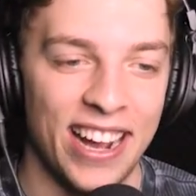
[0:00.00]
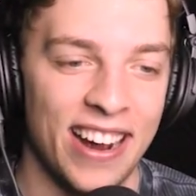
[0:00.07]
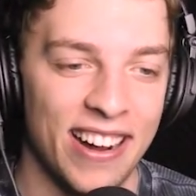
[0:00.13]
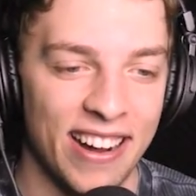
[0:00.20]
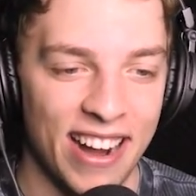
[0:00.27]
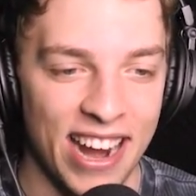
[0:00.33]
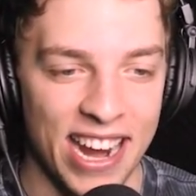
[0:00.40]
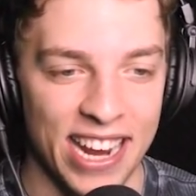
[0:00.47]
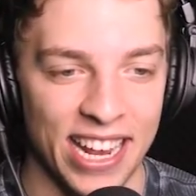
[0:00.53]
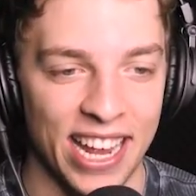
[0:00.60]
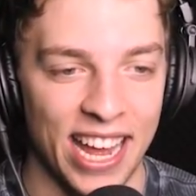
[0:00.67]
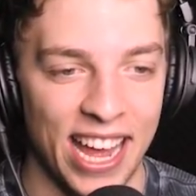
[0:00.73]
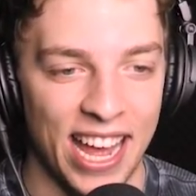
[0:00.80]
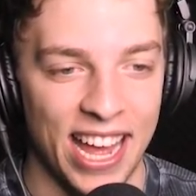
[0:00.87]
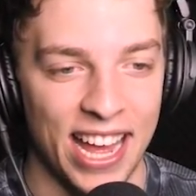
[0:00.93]
All right.
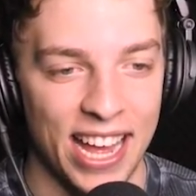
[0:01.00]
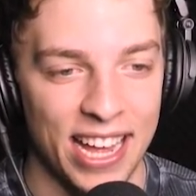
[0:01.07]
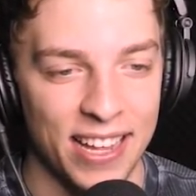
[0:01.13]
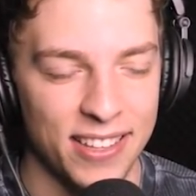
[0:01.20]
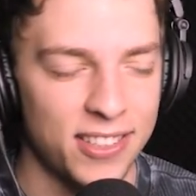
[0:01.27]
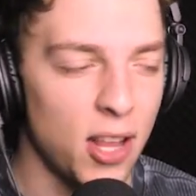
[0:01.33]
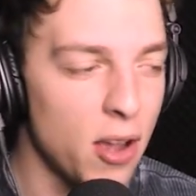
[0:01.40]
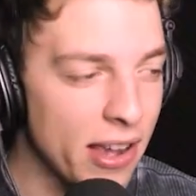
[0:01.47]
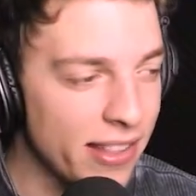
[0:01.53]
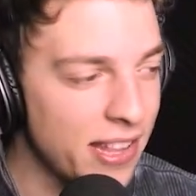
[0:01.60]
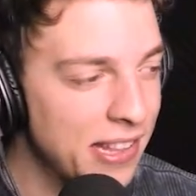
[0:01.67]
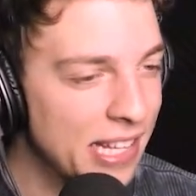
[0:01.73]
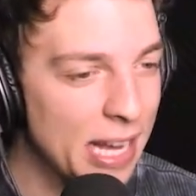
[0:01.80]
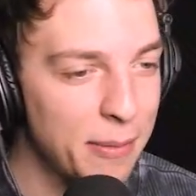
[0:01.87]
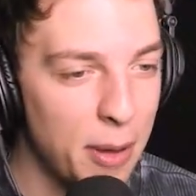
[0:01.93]
Uh, Slugger
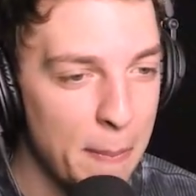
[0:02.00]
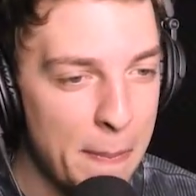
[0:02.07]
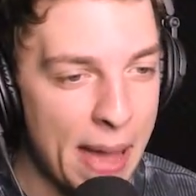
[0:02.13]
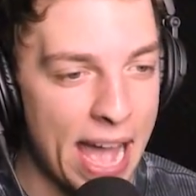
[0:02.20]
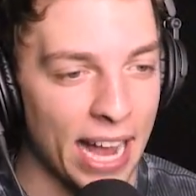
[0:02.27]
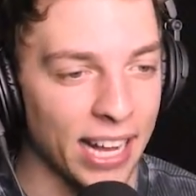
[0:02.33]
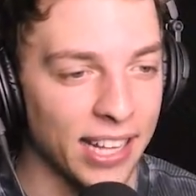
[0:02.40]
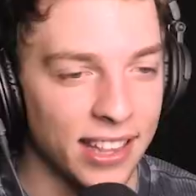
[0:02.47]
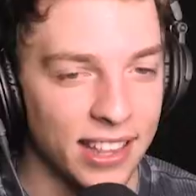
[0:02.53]
says, come on back.